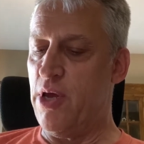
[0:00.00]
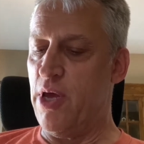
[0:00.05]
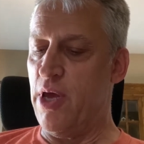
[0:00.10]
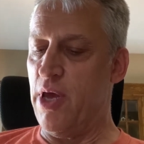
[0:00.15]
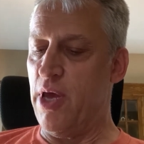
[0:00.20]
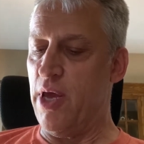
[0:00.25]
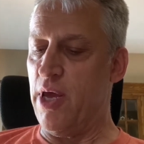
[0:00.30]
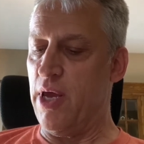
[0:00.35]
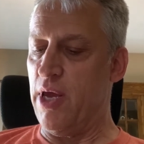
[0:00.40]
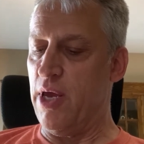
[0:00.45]

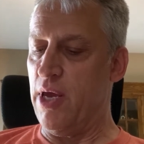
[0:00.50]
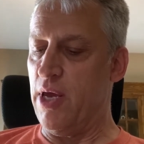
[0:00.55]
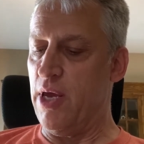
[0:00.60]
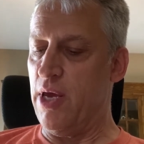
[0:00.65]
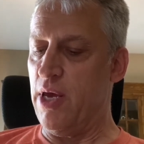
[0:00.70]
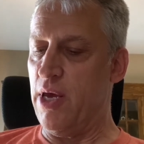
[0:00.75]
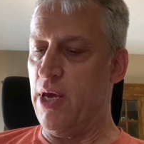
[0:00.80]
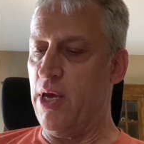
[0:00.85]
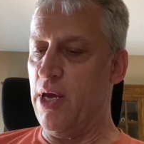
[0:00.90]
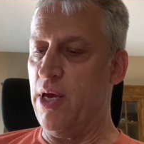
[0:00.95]

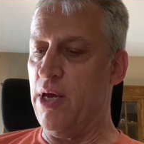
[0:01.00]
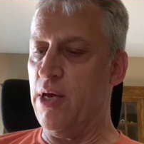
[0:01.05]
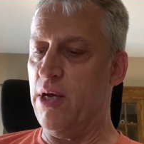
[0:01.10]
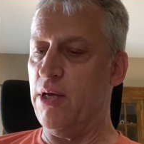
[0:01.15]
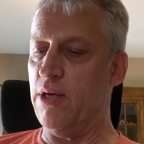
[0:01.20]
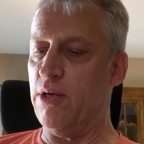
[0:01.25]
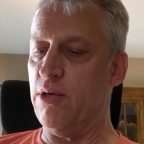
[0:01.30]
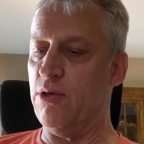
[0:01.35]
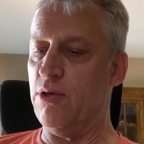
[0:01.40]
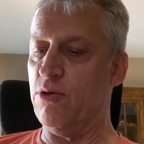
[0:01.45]

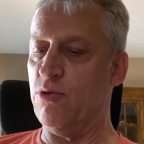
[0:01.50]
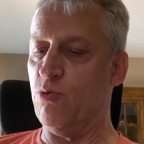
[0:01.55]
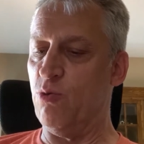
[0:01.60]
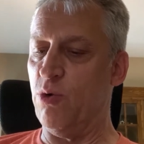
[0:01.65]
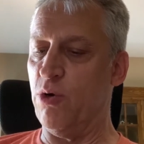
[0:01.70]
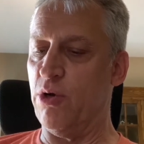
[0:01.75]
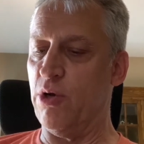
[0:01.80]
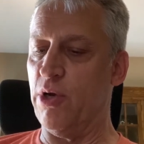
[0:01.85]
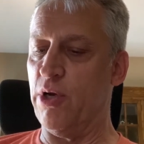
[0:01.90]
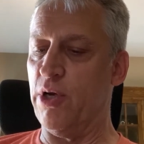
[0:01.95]
and we're
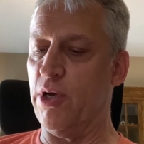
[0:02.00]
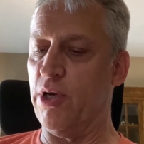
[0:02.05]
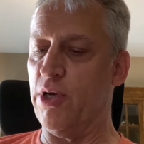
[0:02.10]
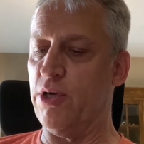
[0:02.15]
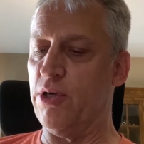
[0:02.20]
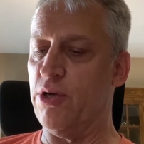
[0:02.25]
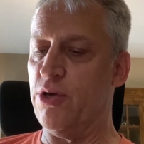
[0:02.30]
going to